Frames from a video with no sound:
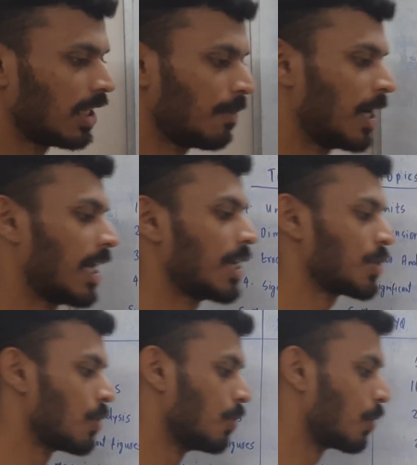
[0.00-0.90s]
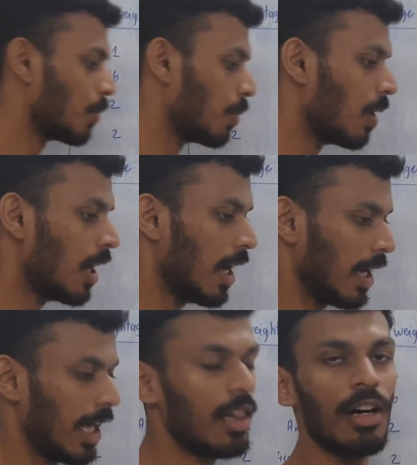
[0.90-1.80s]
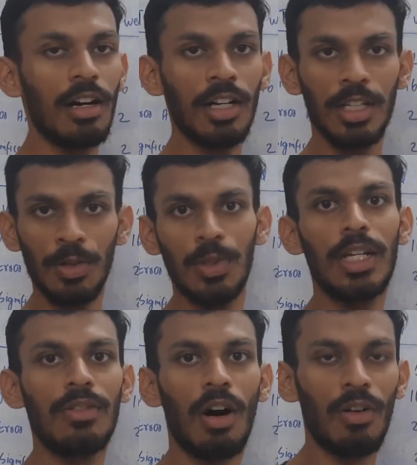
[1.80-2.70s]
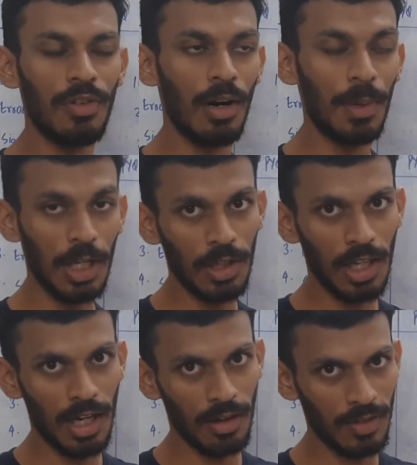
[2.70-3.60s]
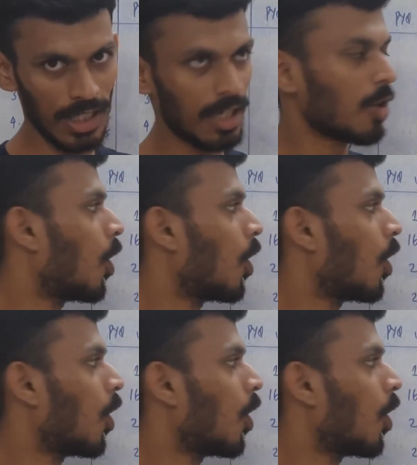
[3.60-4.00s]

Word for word: they might ask you to tell a unit of a particular physical